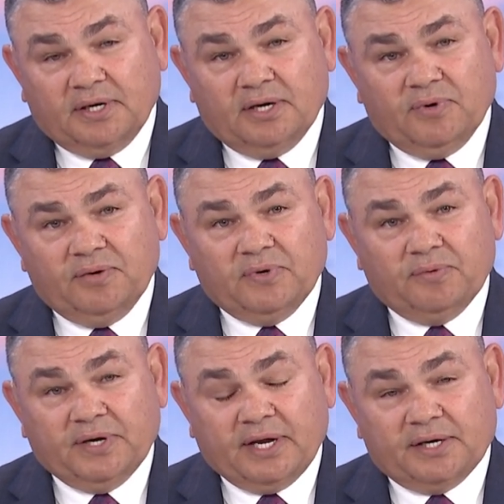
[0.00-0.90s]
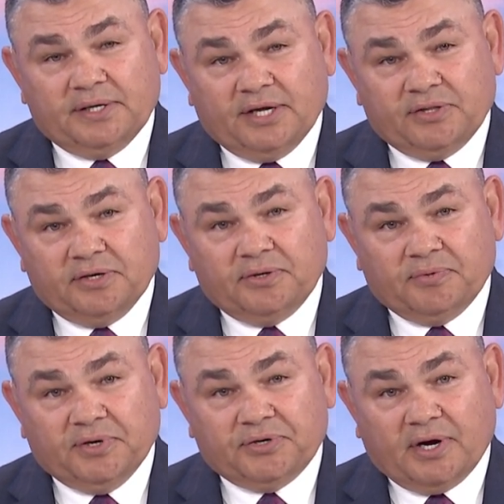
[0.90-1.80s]
Now, when we went out and done the
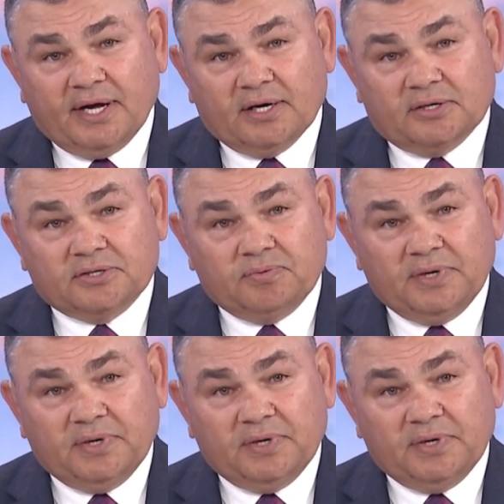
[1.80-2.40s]
Uluru Dialogues,